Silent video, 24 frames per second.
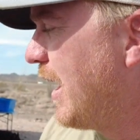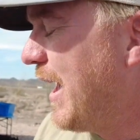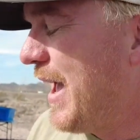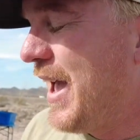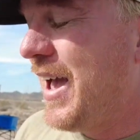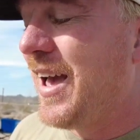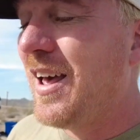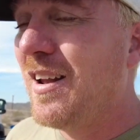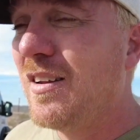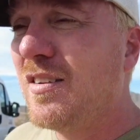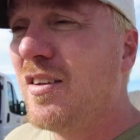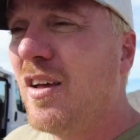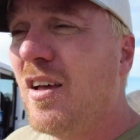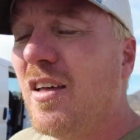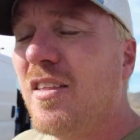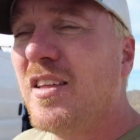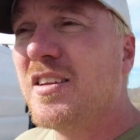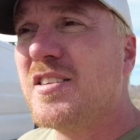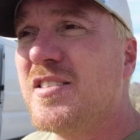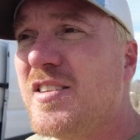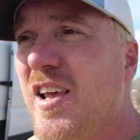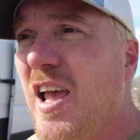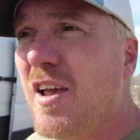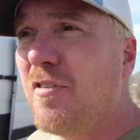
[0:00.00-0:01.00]
And
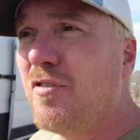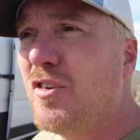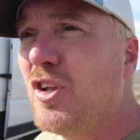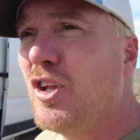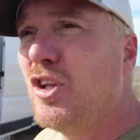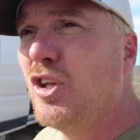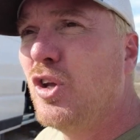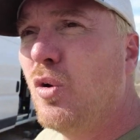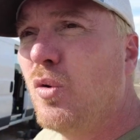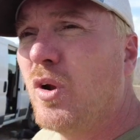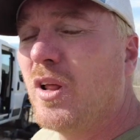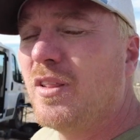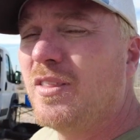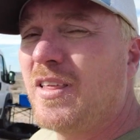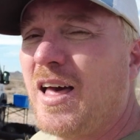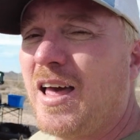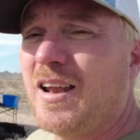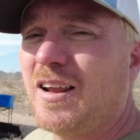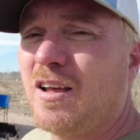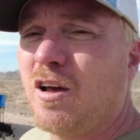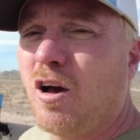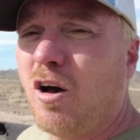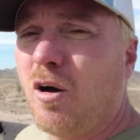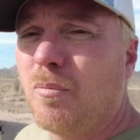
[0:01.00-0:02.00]
the safety unit
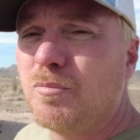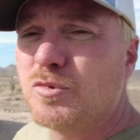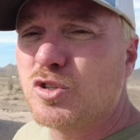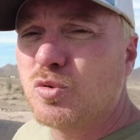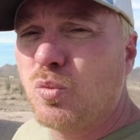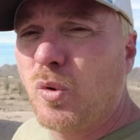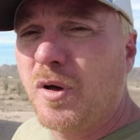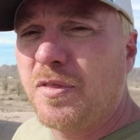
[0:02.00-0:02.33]
that comes